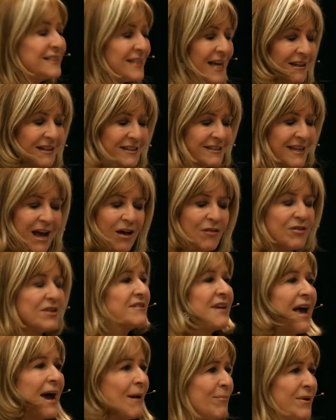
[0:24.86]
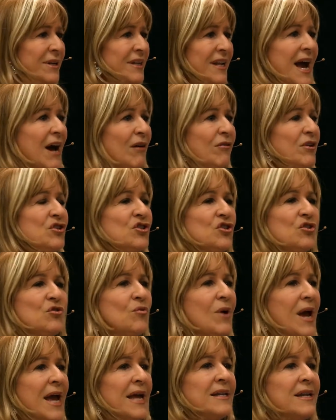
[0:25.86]
Tell us how this happened. How did you
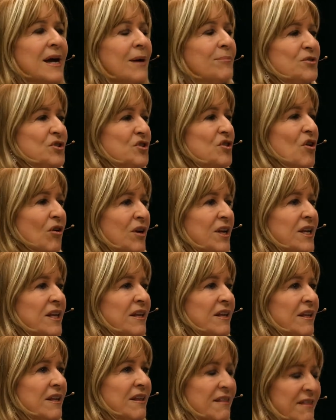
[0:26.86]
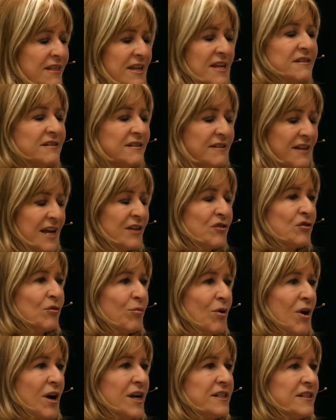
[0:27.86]
end up starting this
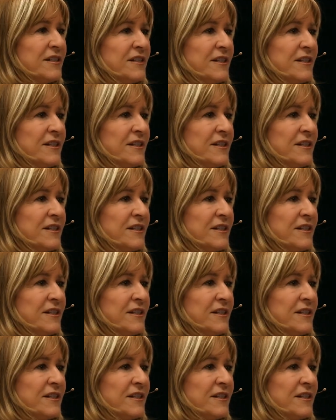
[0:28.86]
enterprise?